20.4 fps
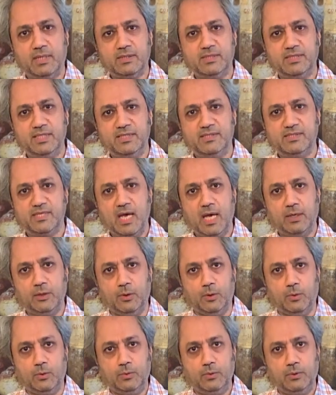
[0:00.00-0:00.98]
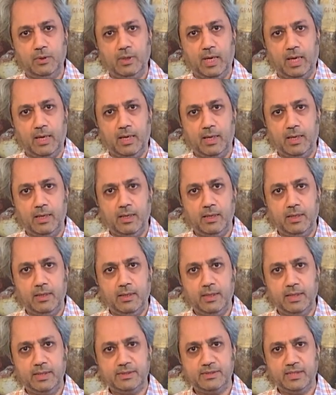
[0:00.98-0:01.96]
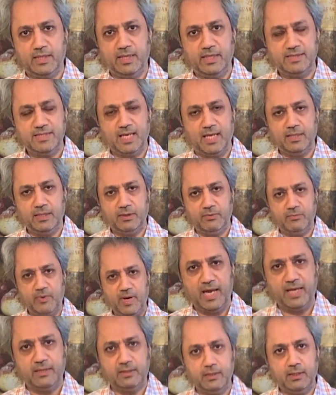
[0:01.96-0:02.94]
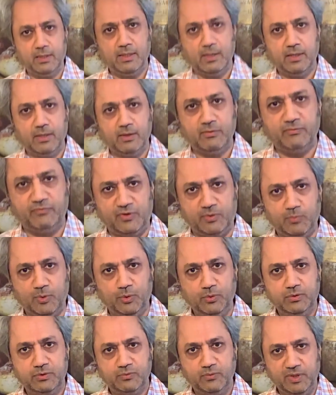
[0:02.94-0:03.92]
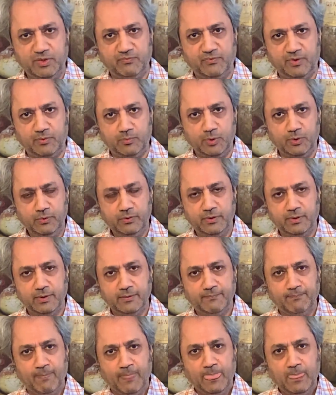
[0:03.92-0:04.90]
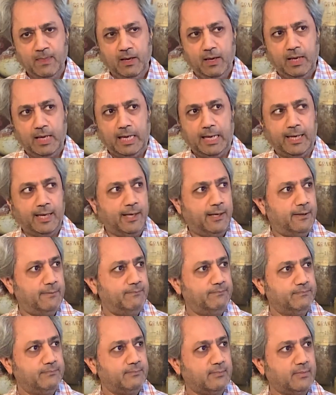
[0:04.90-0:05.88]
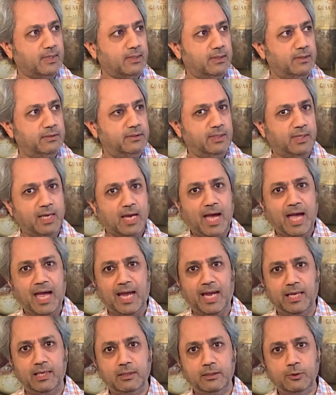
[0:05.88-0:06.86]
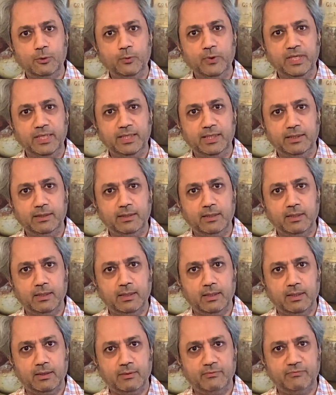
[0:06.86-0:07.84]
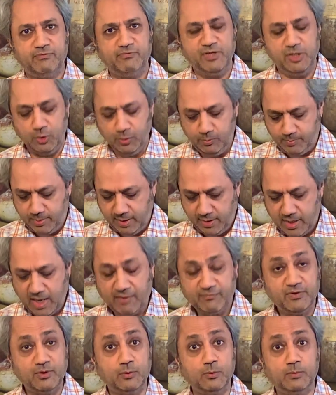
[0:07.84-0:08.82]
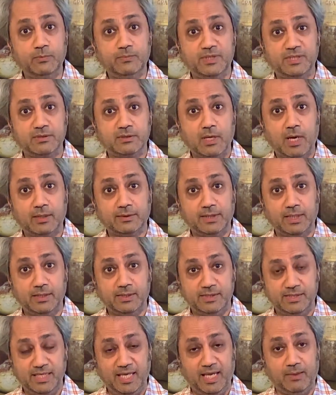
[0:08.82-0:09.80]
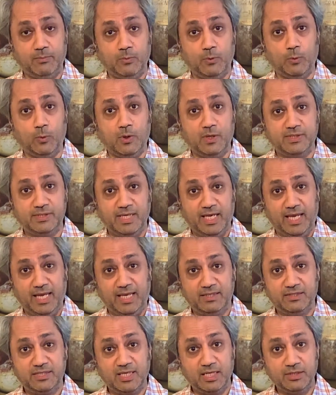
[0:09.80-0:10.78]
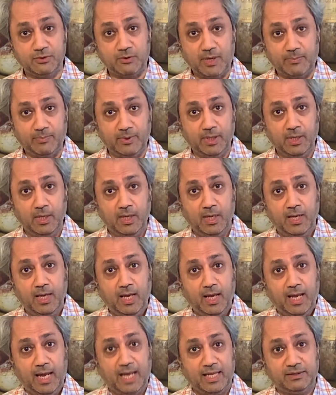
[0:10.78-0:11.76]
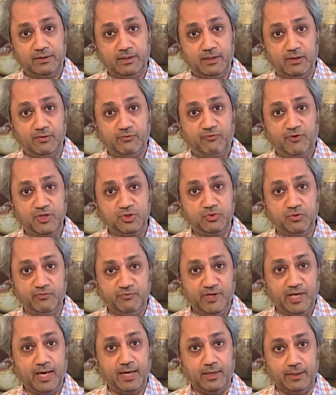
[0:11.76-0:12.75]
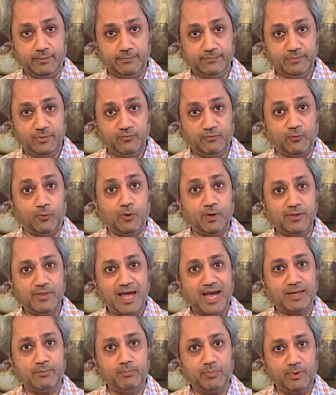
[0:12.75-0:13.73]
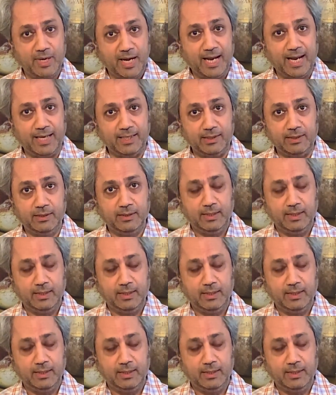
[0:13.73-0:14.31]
Cinzano. It's an Italian red vermouth, sweet vermouth. The guy, Louis Fioupe, after whom this cocktail is named, was a sales rep at the French Riviera for that brand.